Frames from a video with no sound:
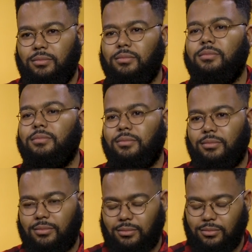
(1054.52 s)

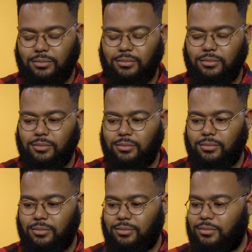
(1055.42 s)

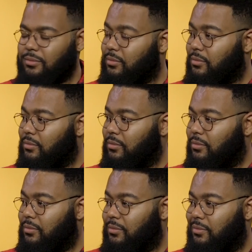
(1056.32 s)

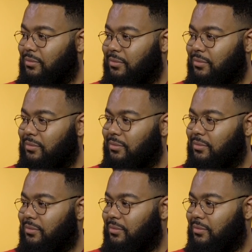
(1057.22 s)

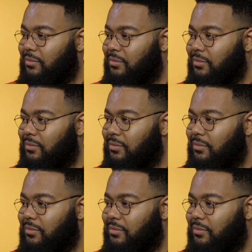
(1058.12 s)
[no speech]